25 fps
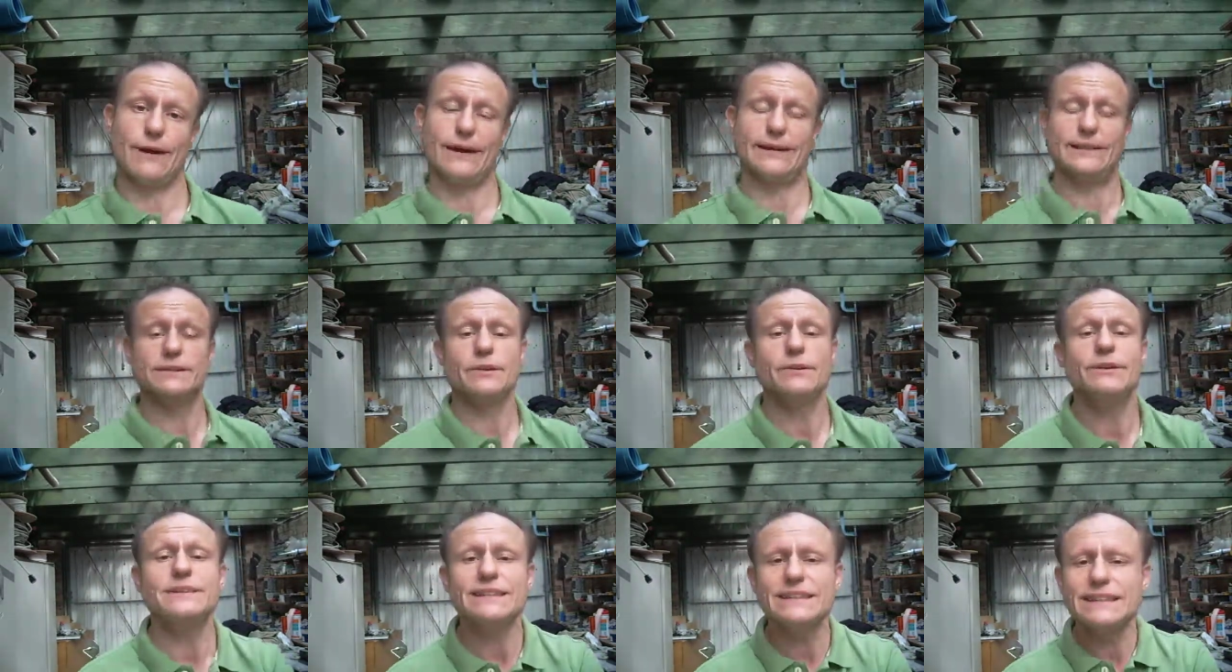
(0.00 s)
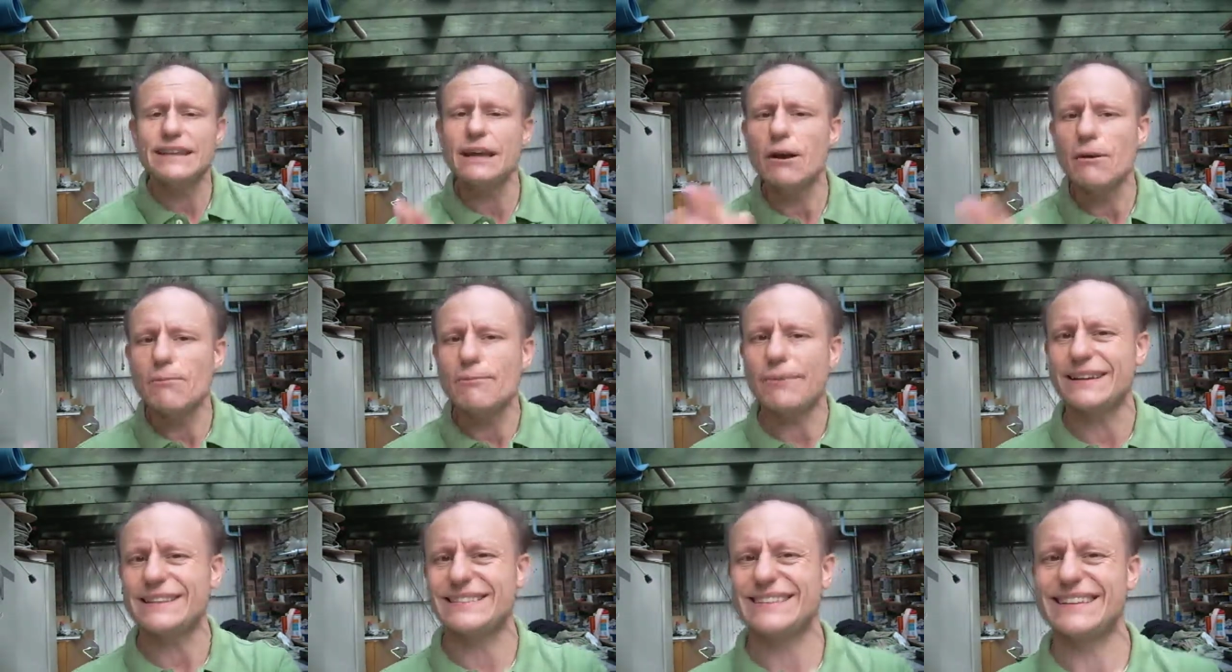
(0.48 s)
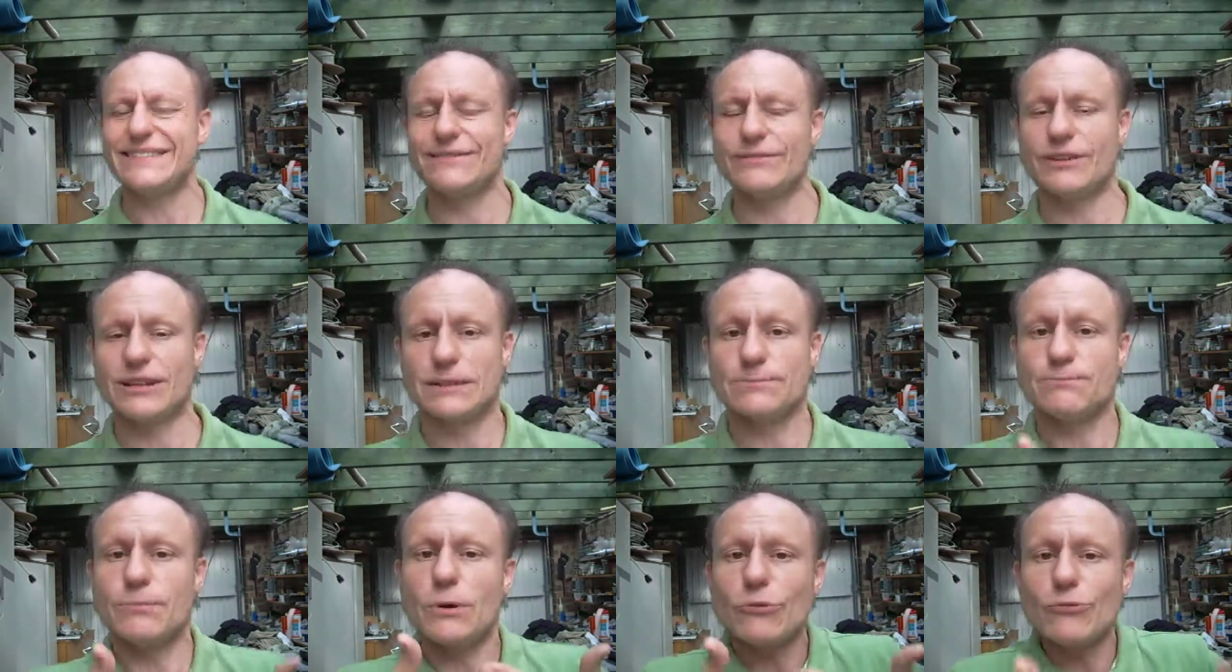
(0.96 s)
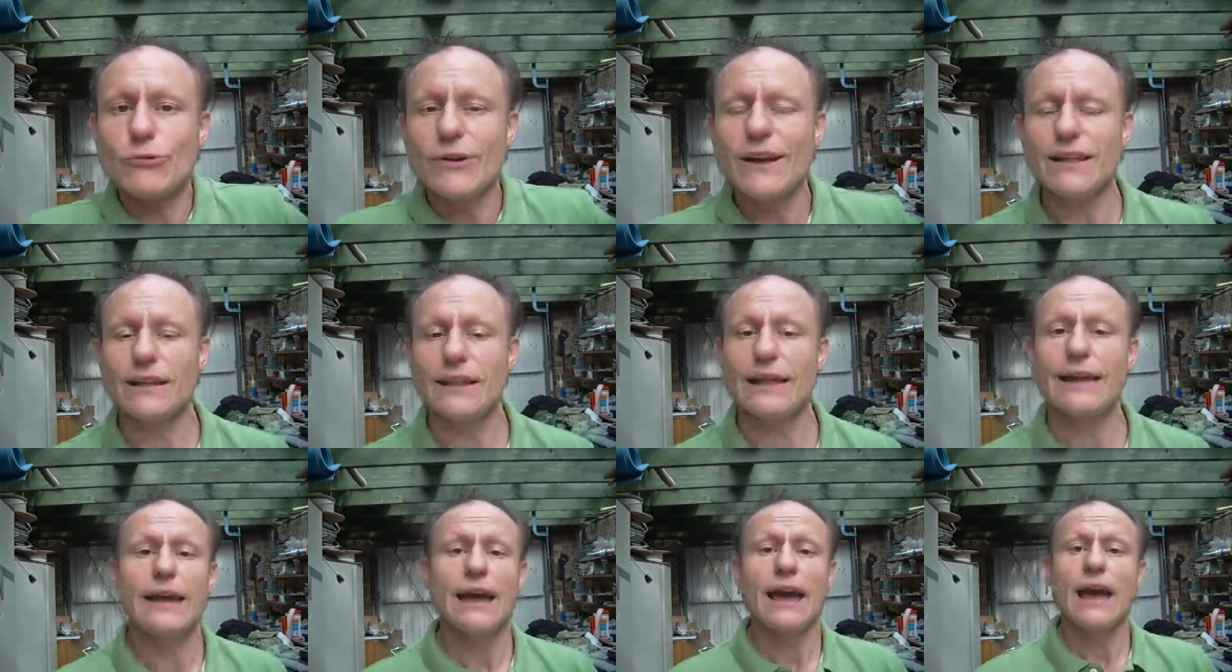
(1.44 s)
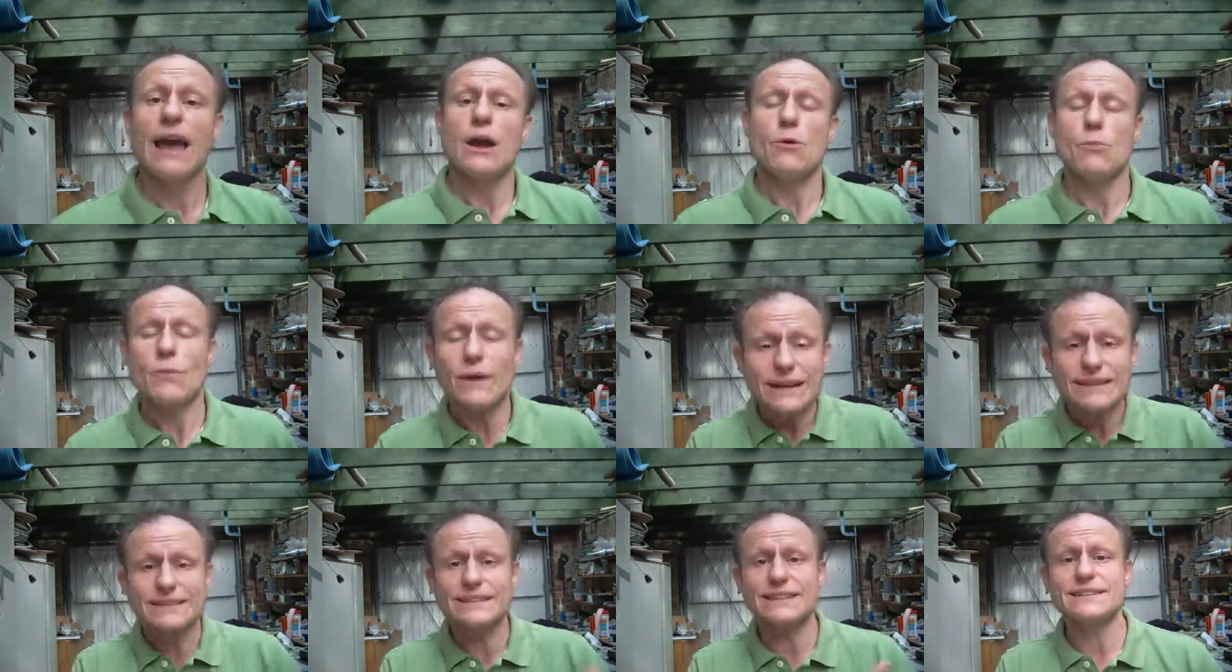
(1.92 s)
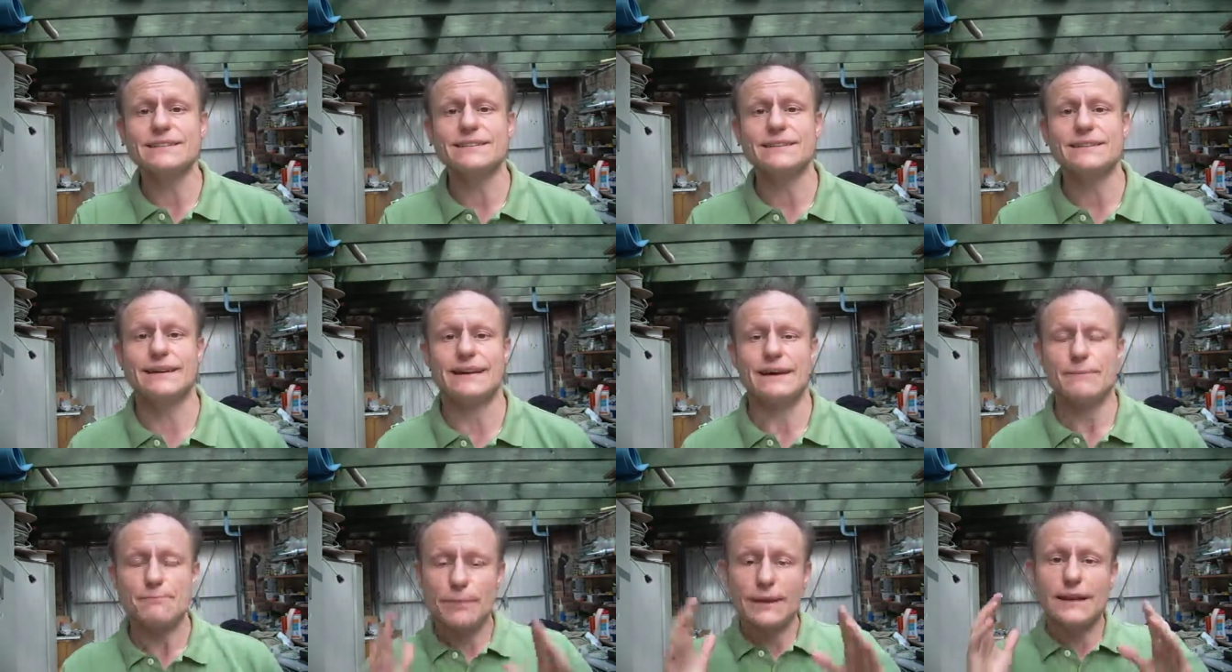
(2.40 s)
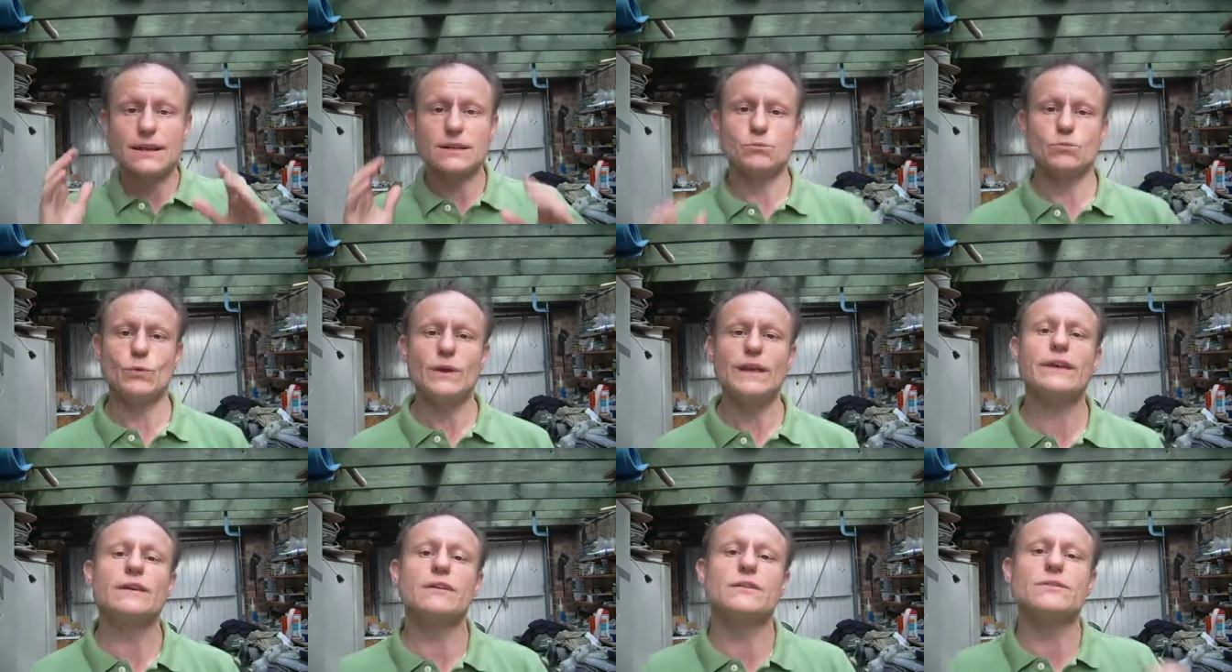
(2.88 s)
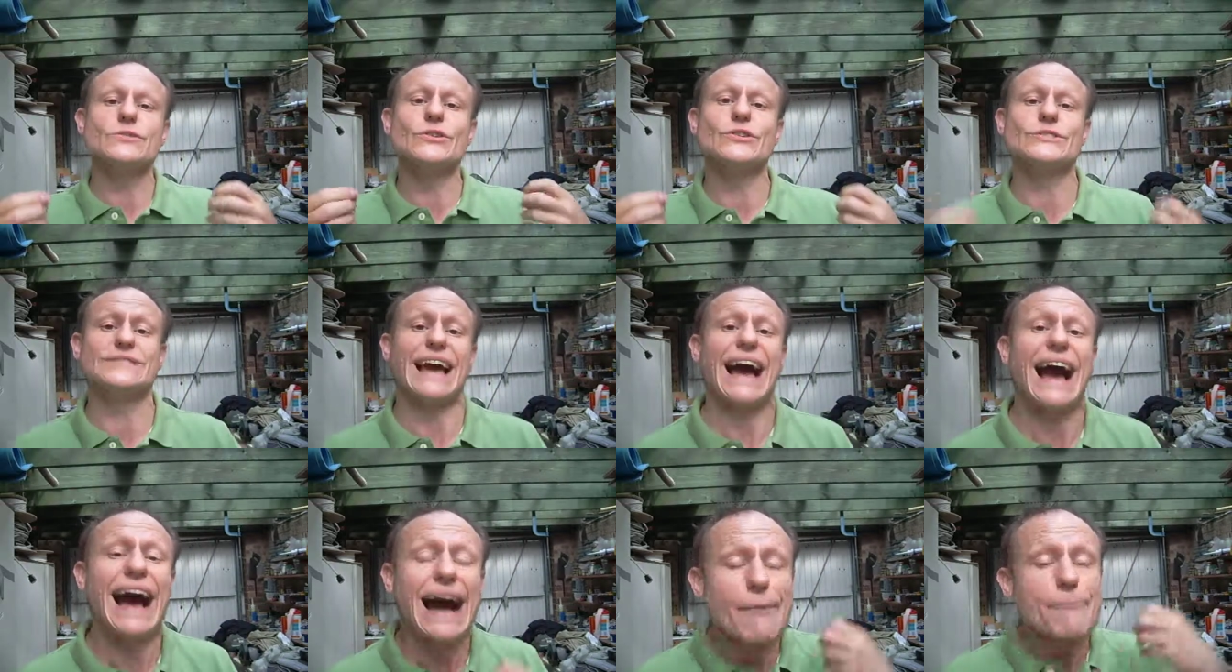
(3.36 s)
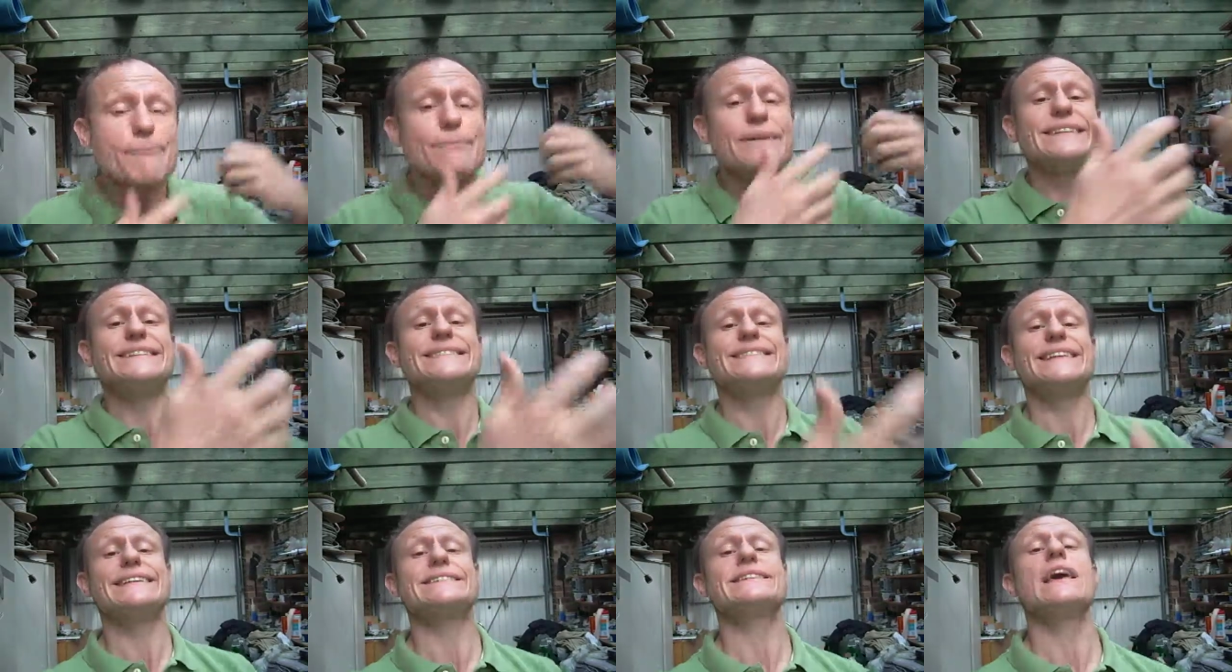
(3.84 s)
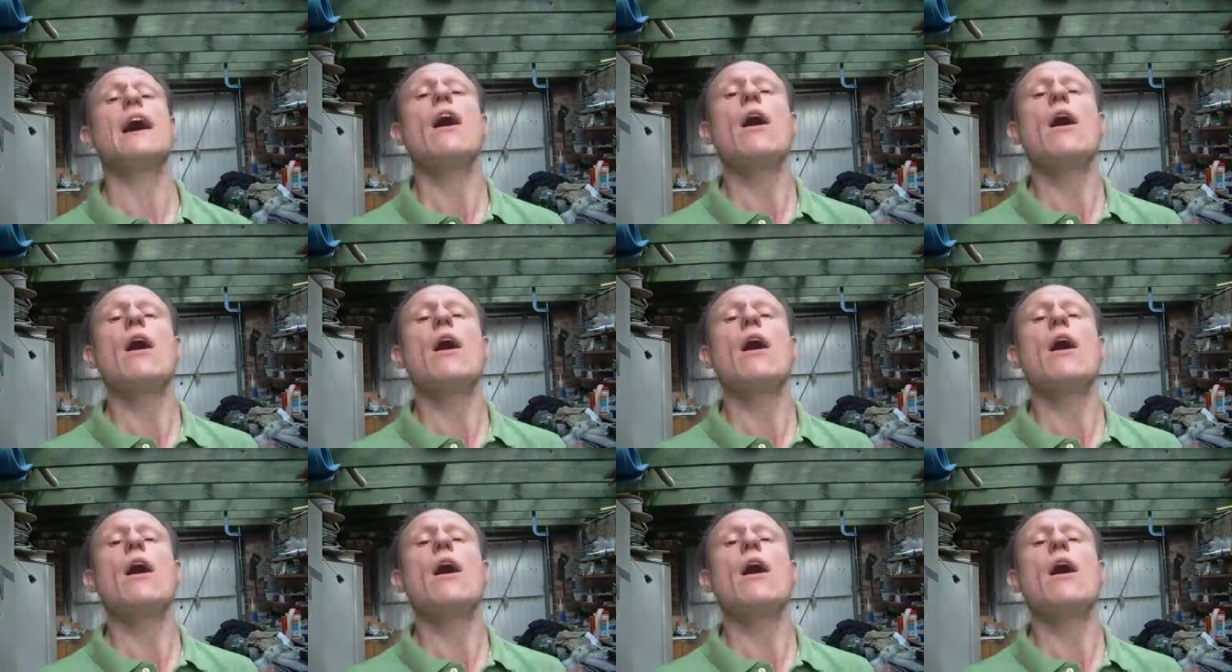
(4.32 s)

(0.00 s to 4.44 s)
So it's in your own best interest, but really, we insist on it because we conduct our business